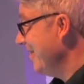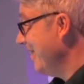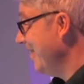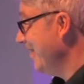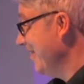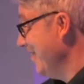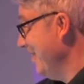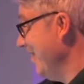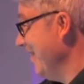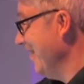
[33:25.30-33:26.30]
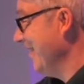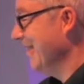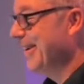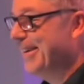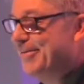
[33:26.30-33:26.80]
Yeah.
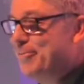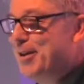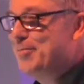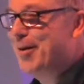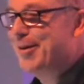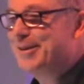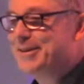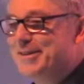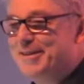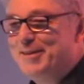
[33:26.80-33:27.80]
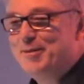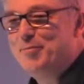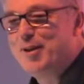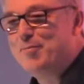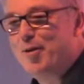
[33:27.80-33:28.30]
Pity parties.
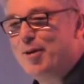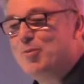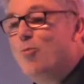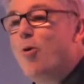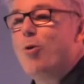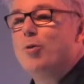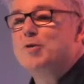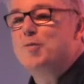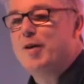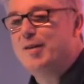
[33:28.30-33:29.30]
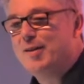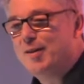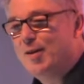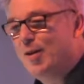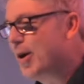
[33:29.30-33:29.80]
Woe is me.
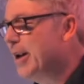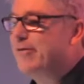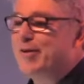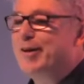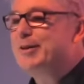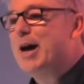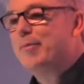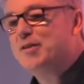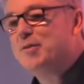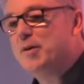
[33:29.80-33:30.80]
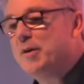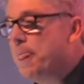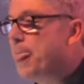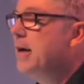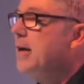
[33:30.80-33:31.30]
Look at everything that's happened to me.
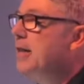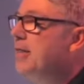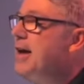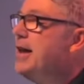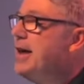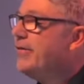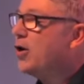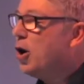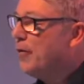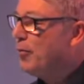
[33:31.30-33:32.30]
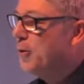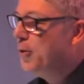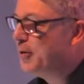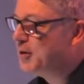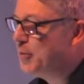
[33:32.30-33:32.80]
They never come from the
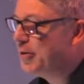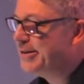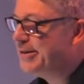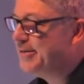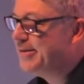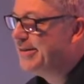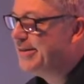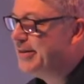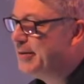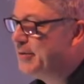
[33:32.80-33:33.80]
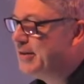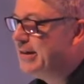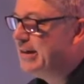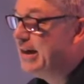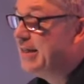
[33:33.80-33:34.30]
Holy Spirit, you know?
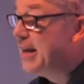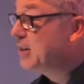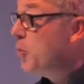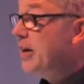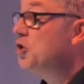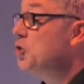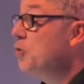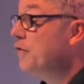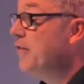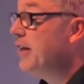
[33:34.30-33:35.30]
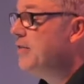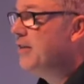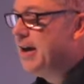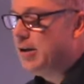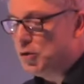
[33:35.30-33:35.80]
That's why it's so offensive.
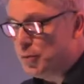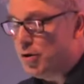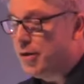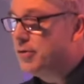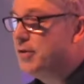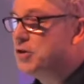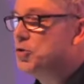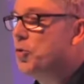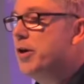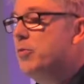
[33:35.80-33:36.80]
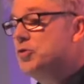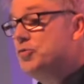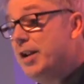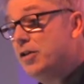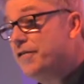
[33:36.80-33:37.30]
The elder brother in this story
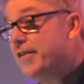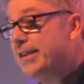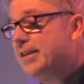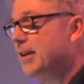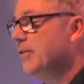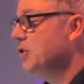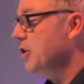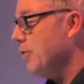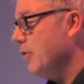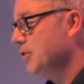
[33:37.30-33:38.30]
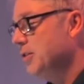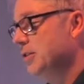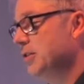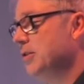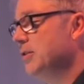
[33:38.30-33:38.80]
was really offended at the
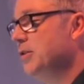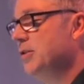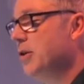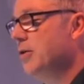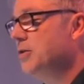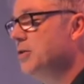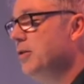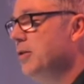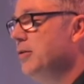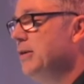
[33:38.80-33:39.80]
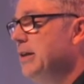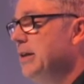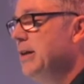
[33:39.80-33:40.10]
generosity to the younger son, you know?